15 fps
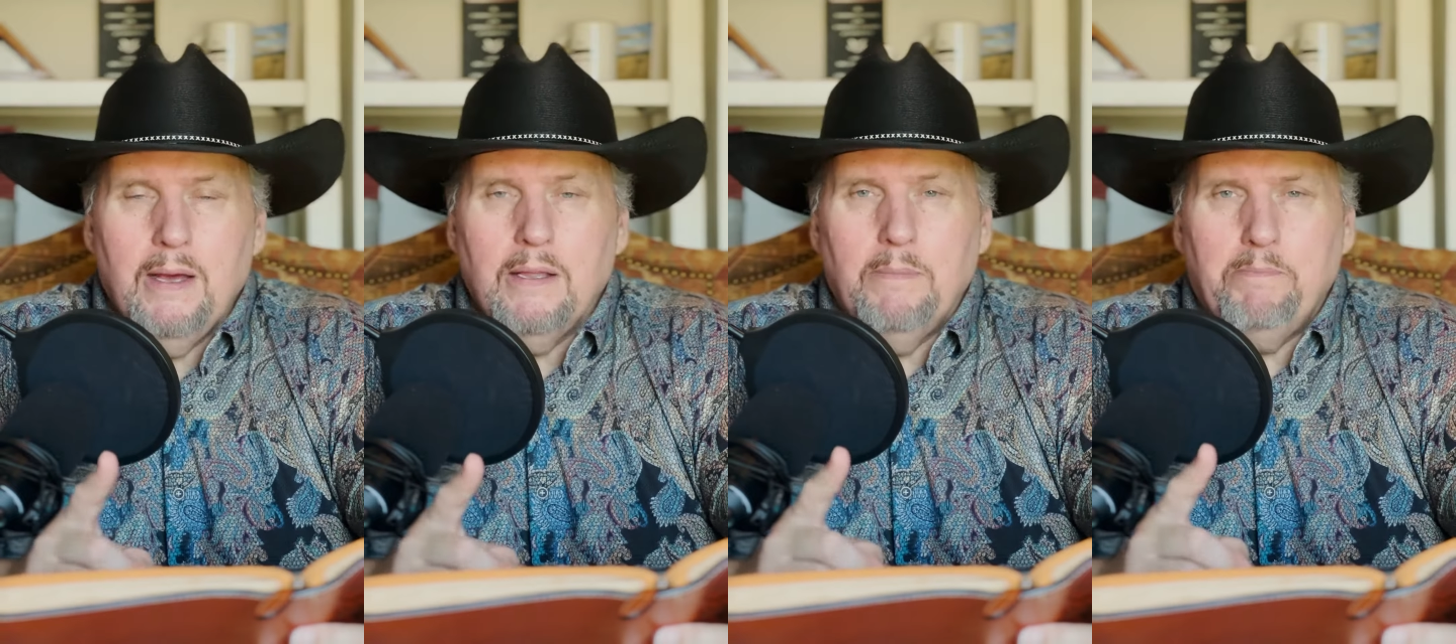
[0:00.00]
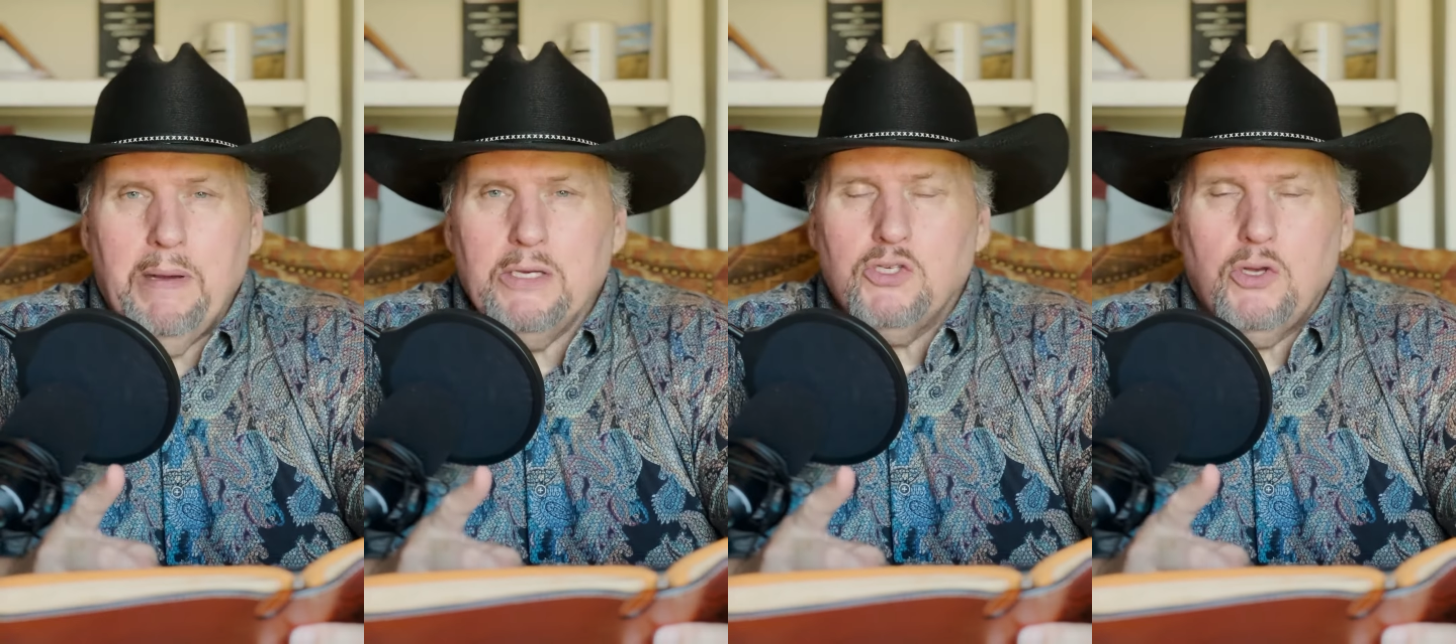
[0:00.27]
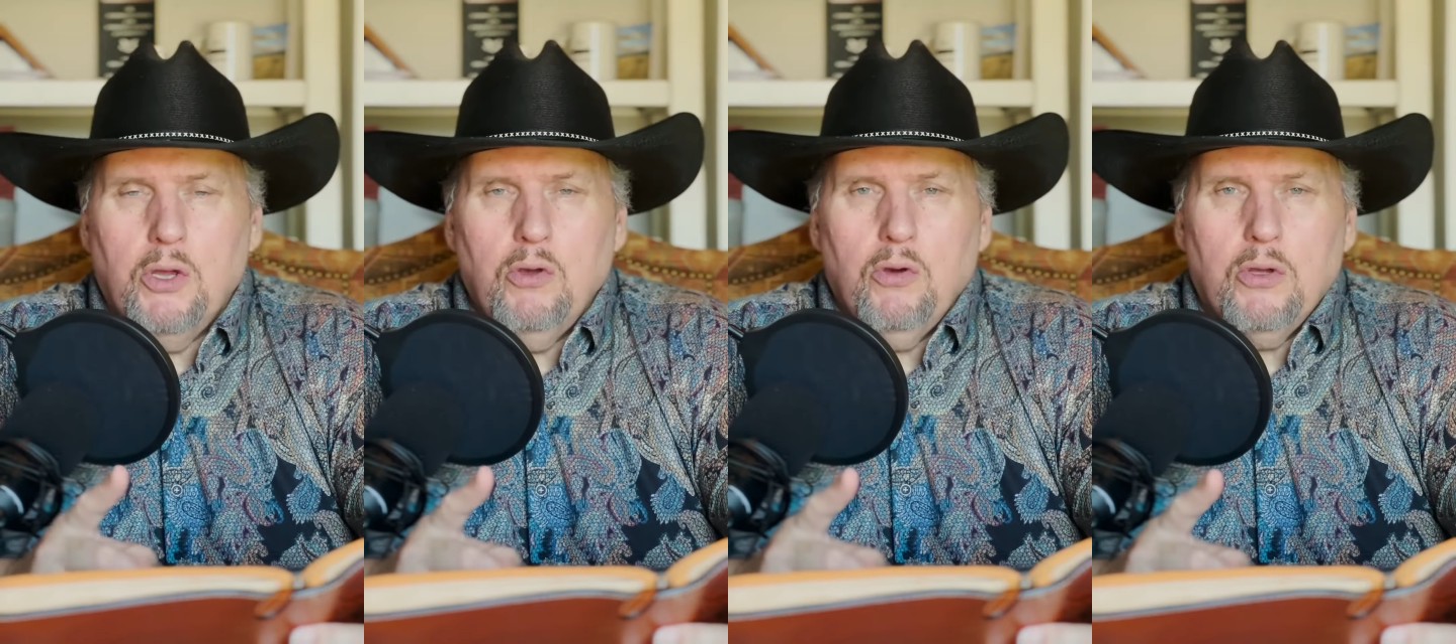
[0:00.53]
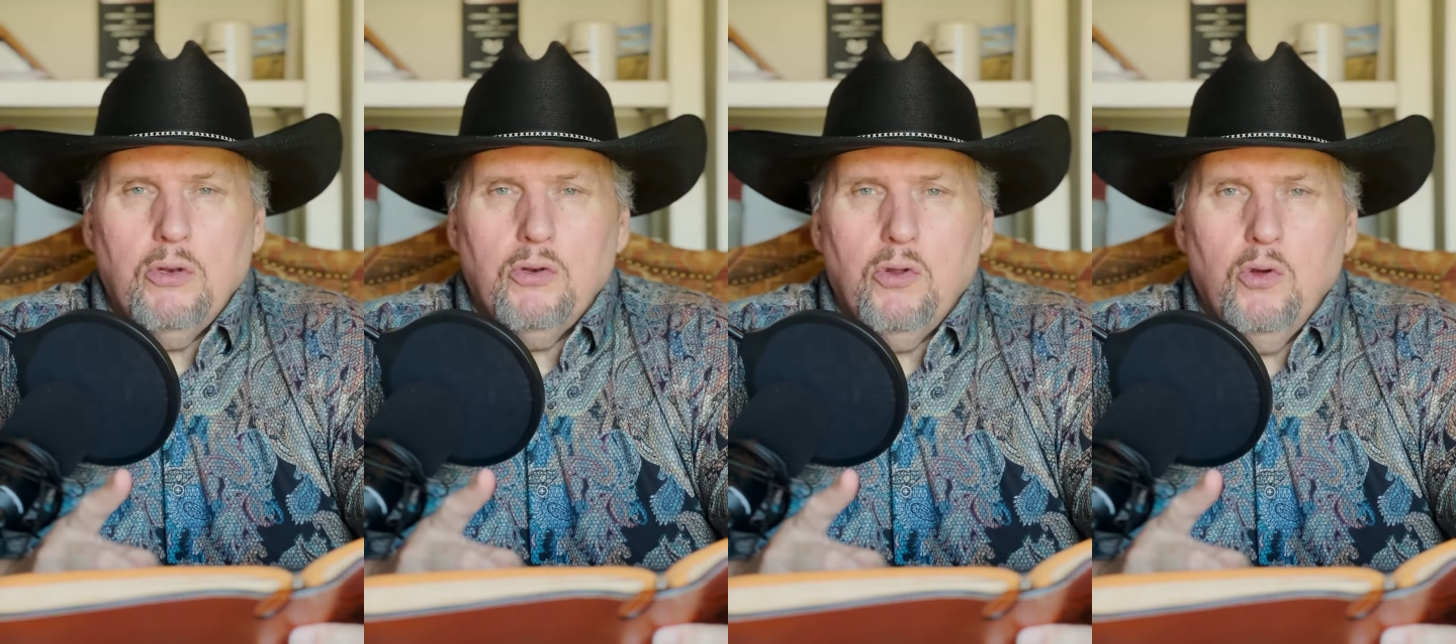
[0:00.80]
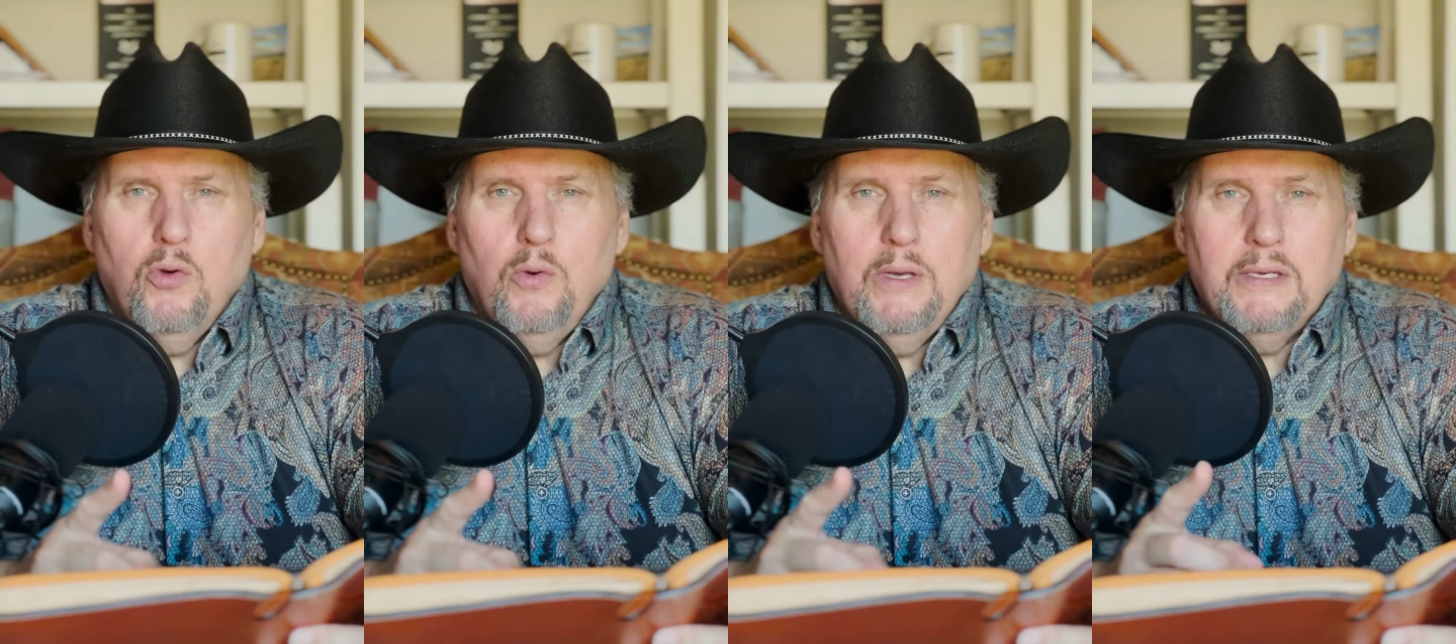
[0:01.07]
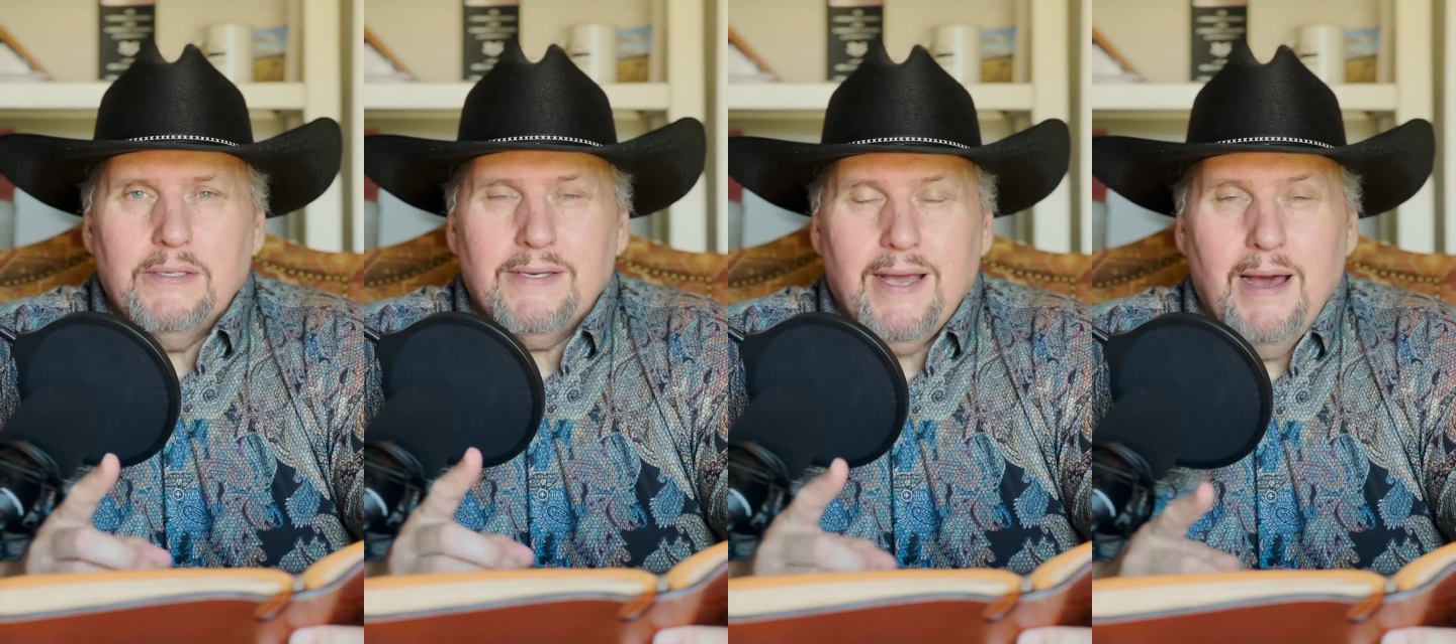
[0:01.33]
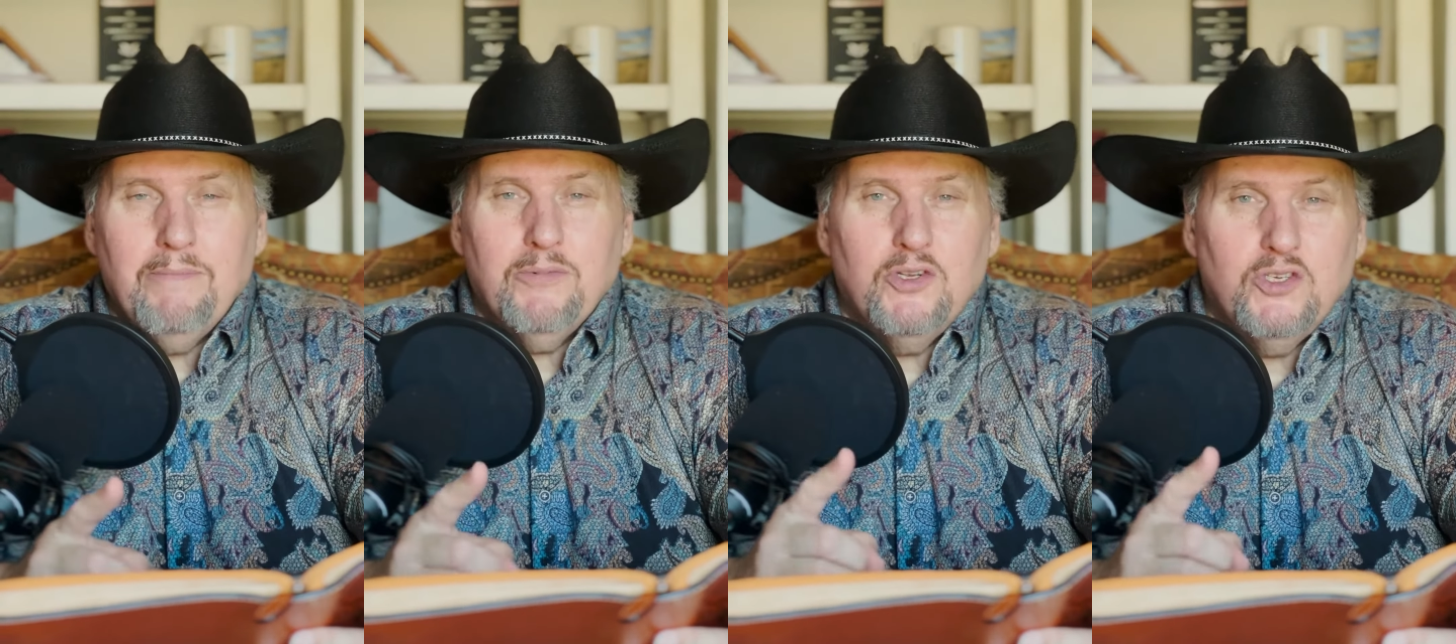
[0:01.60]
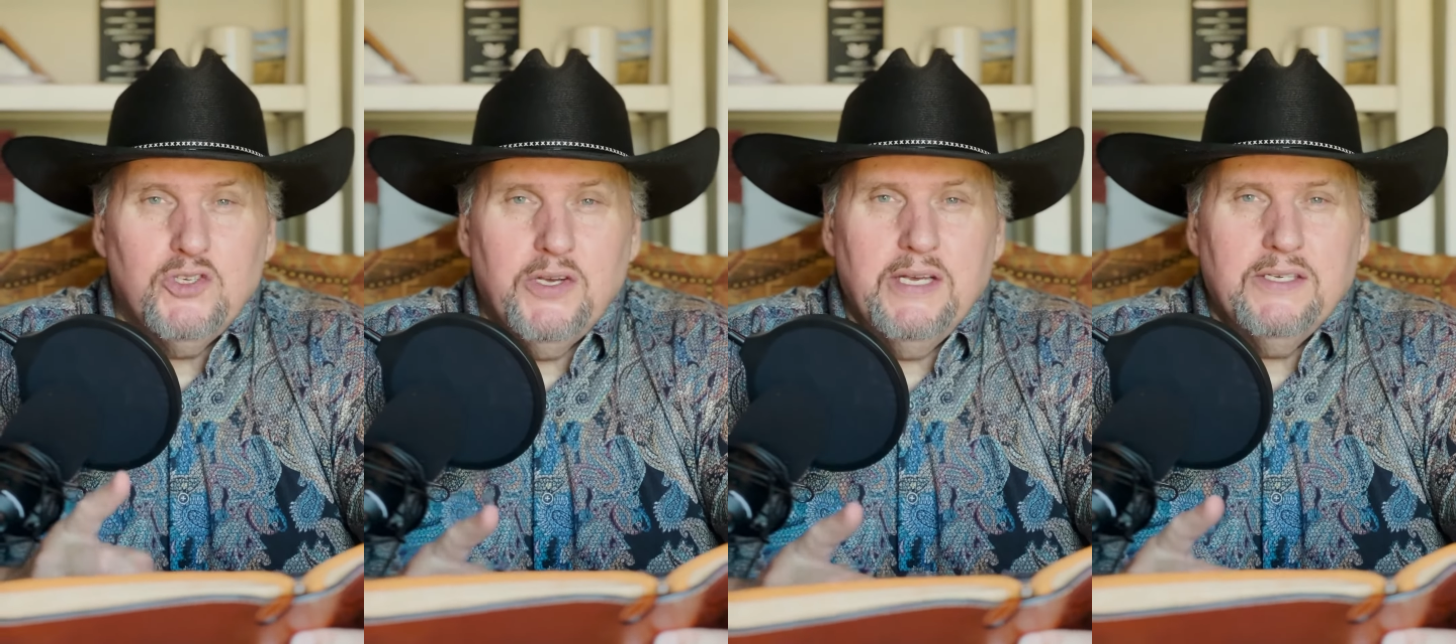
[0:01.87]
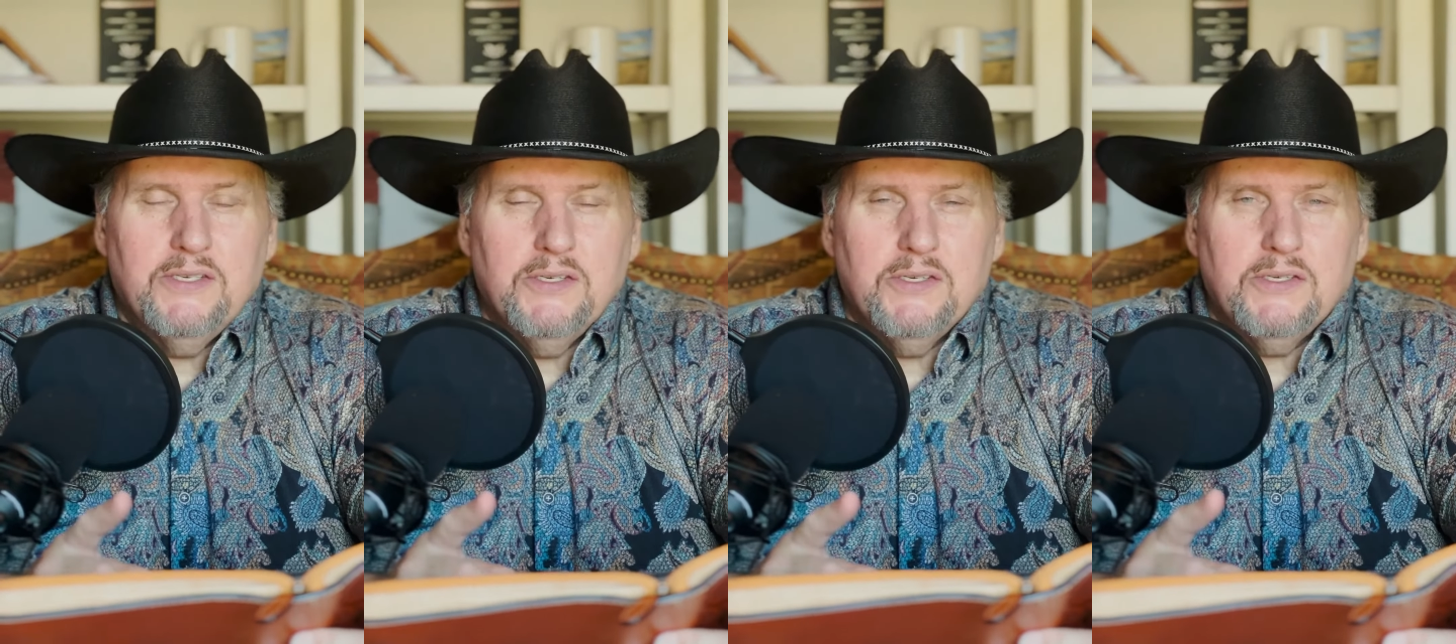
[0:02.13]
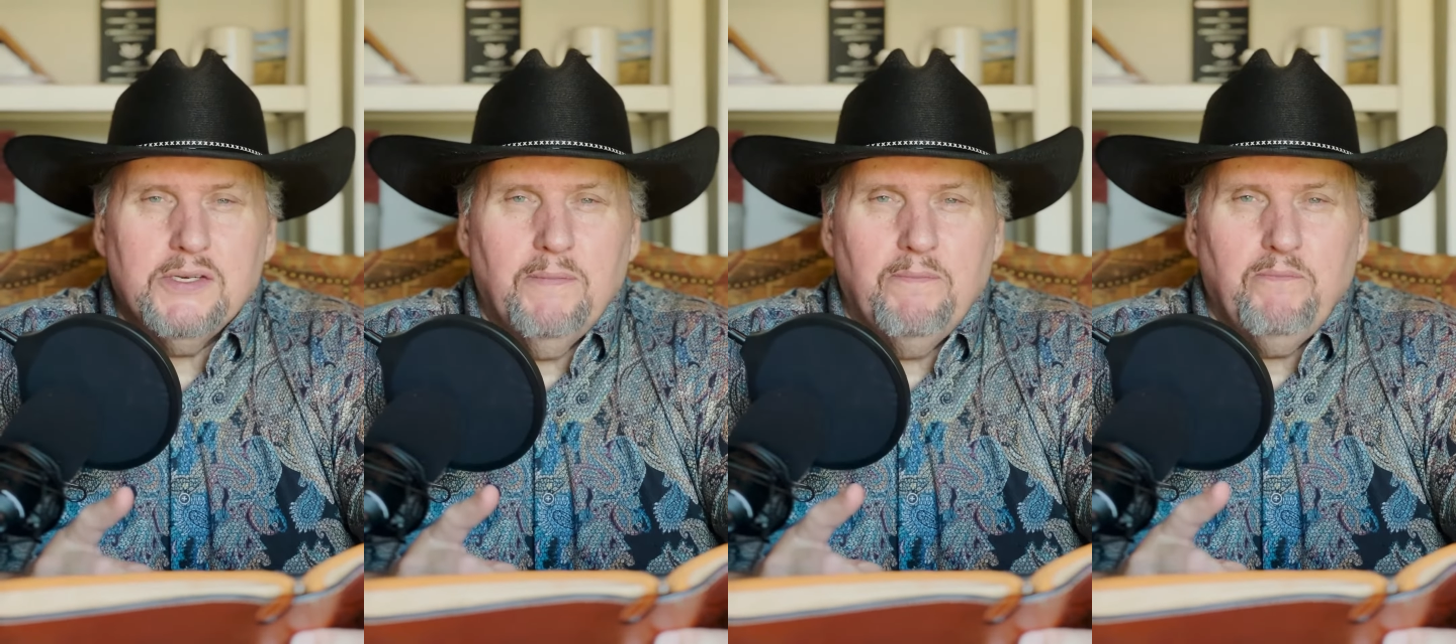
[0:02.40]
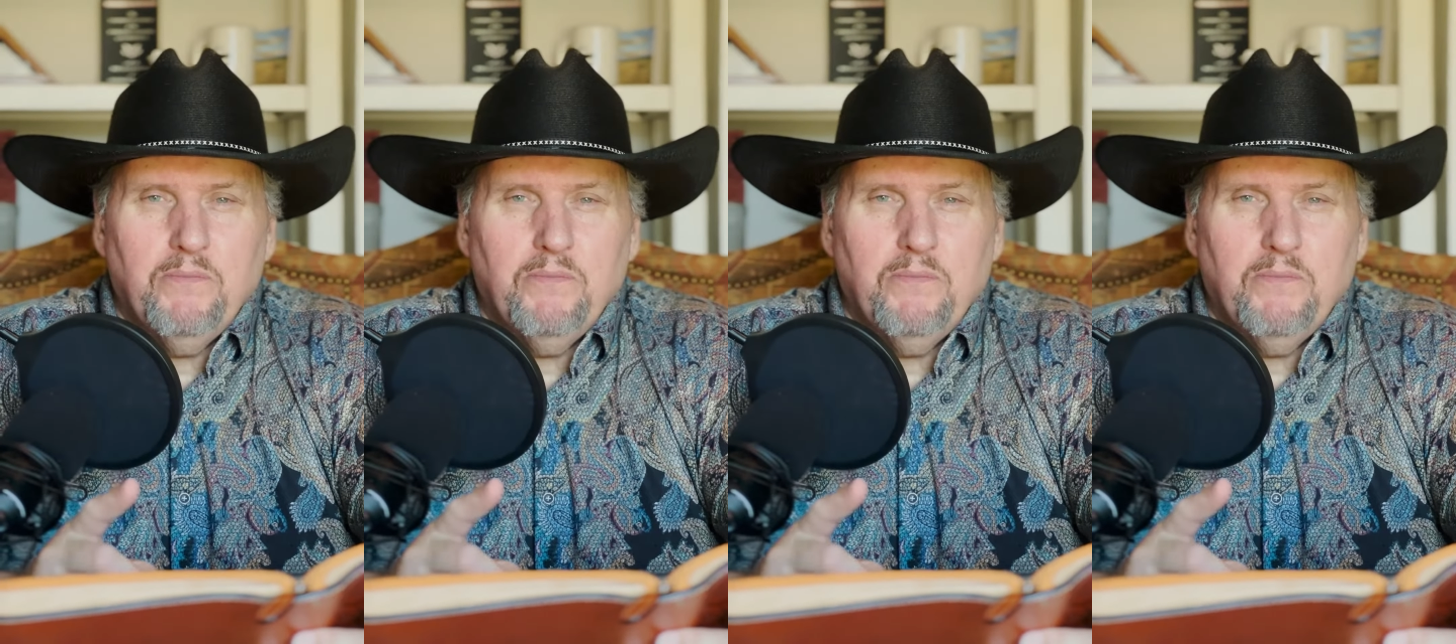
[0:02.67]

The best thing you can do is come to Jesus.